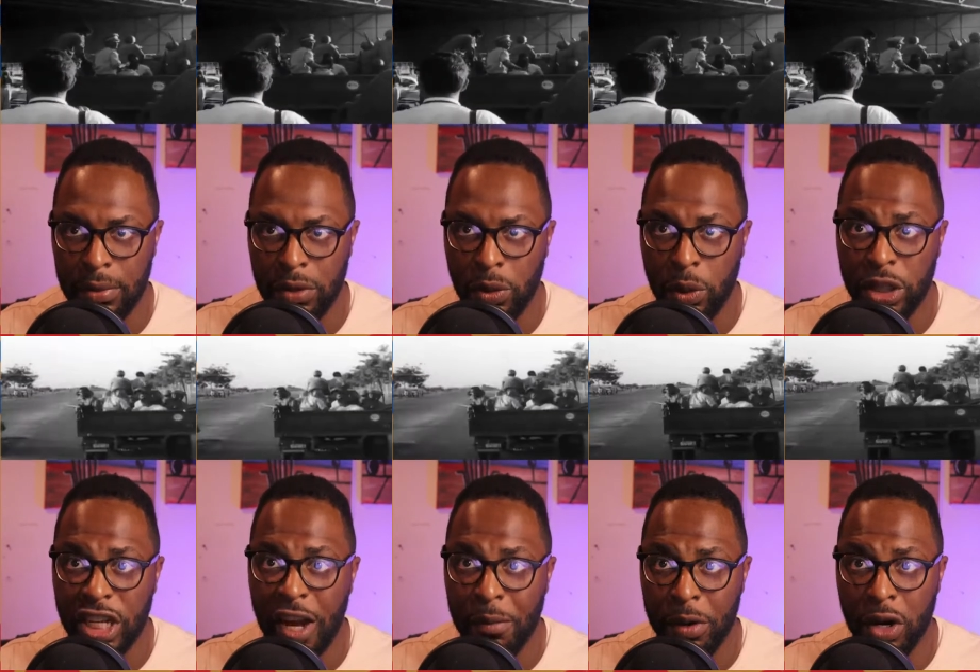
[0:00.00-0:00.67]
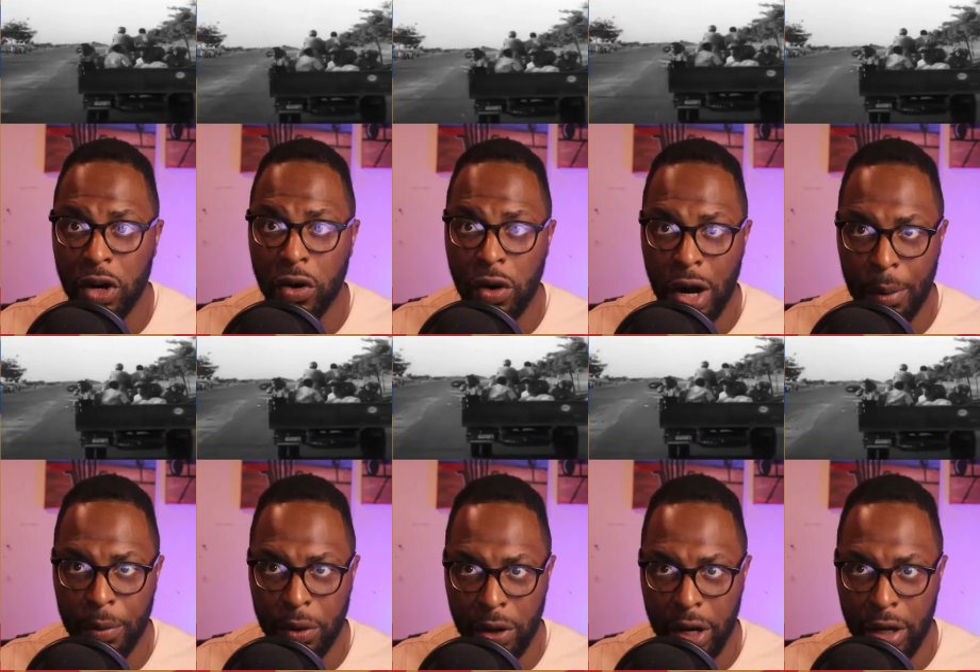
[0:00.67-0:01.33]
which have been
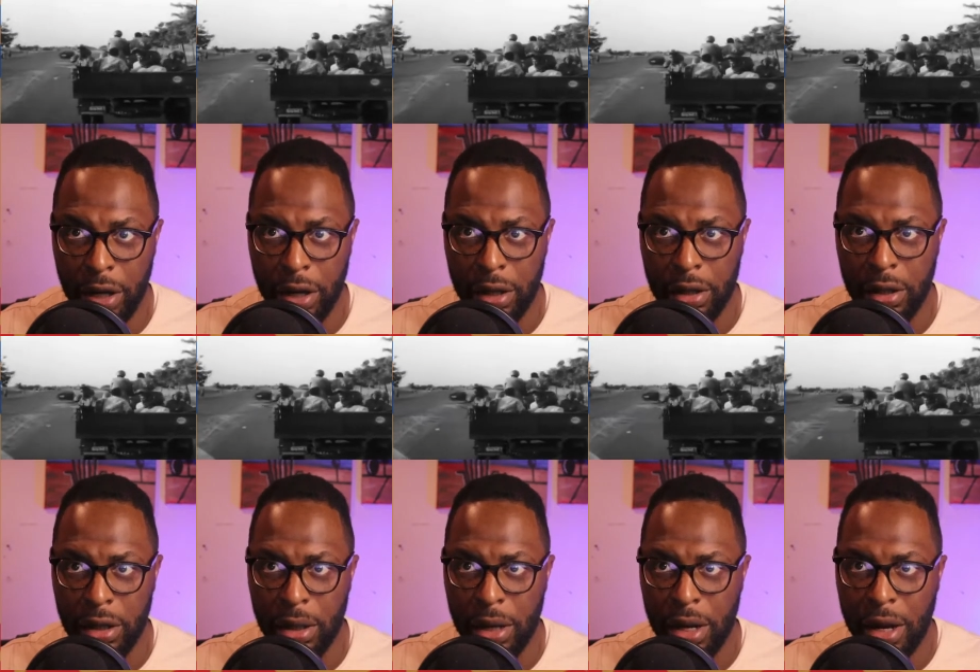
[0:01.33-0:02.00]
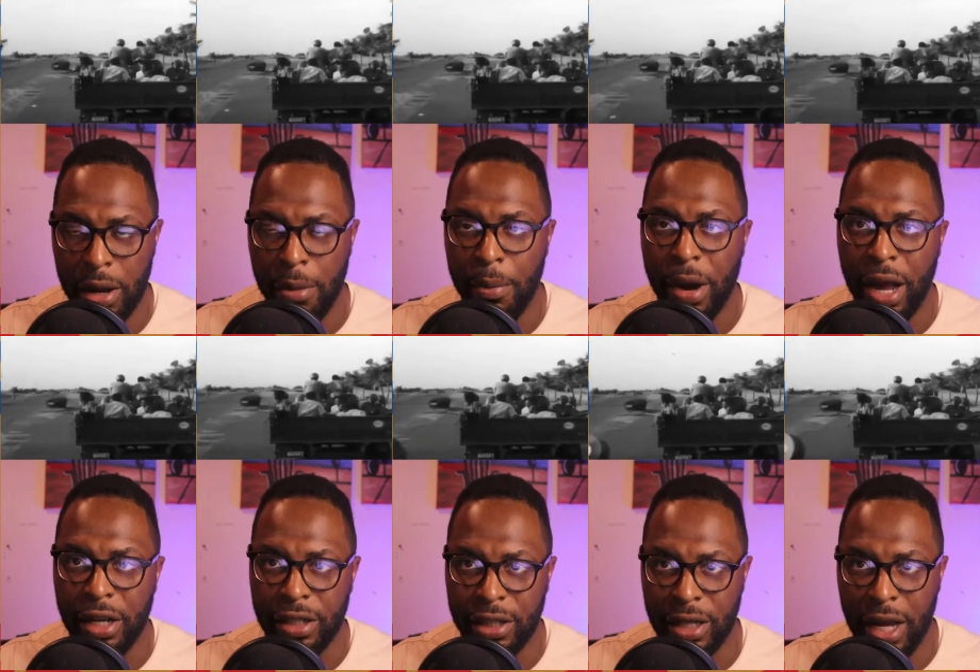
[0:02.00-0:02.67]
corroborated by
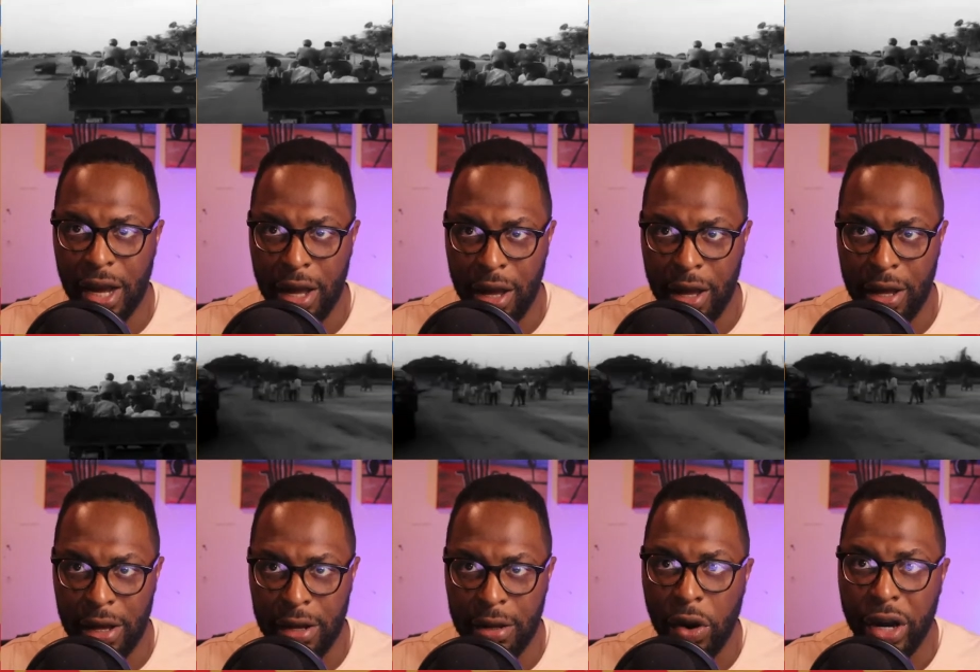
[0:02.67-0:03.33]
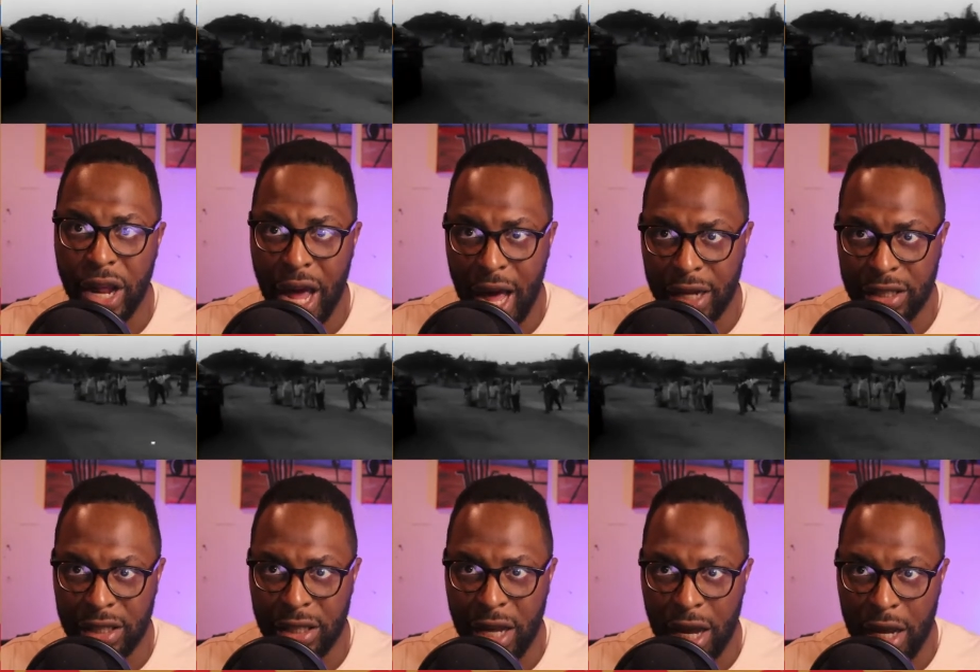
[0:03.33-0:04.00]
a CIA or an
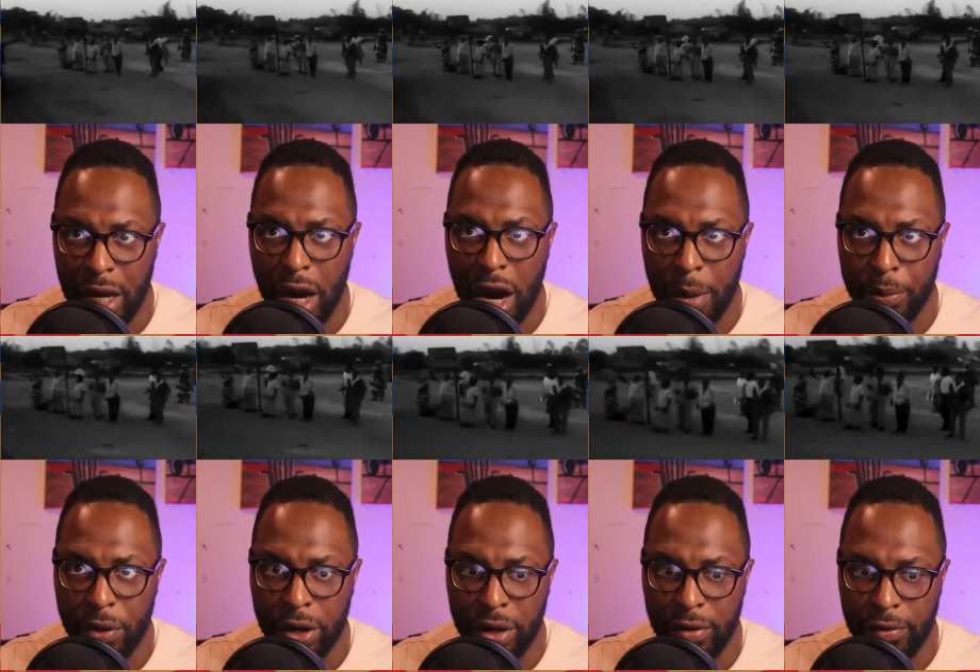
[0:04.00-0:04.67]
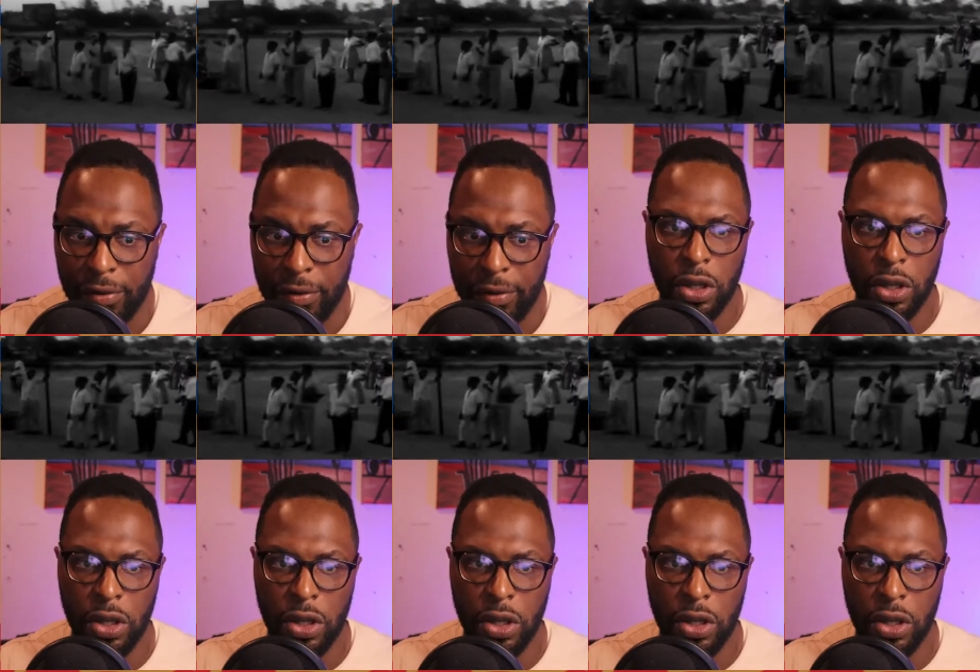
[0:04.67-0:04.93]
ex-CIA operative.